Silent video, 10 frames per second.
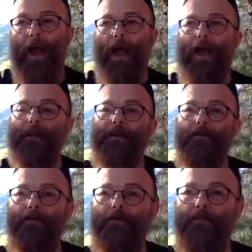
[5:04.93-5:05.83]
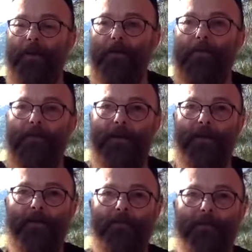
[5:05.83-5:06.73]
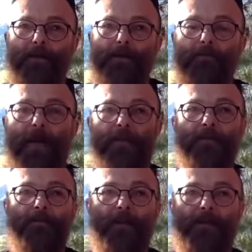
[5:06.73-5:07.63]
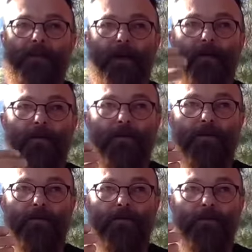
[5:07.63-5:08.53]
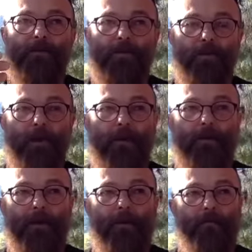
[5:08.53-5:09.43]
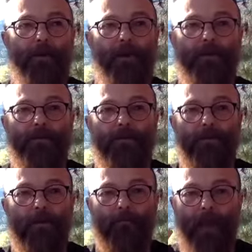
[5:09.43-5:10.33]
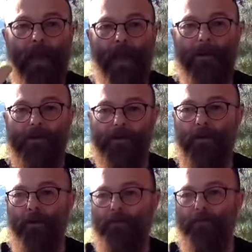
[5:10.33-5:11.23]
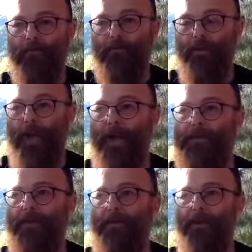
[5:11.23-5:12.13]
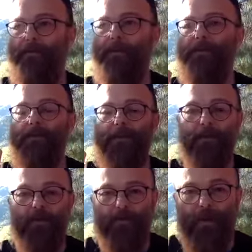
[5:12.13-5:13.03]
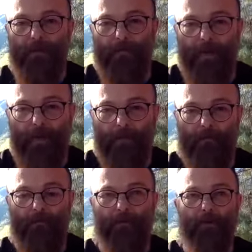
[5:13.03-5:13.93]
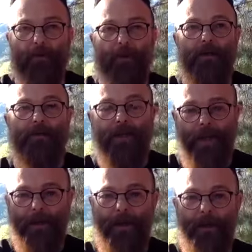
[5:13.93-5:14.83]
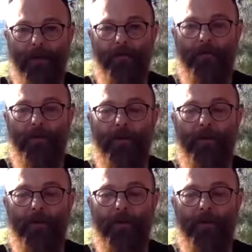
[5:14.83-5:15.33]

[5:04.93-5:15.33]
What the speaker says: And in therapy, it doesn't matter if it's psychological talking therapies or hands-on relaxing therapies, it's incredibly helpful to get help.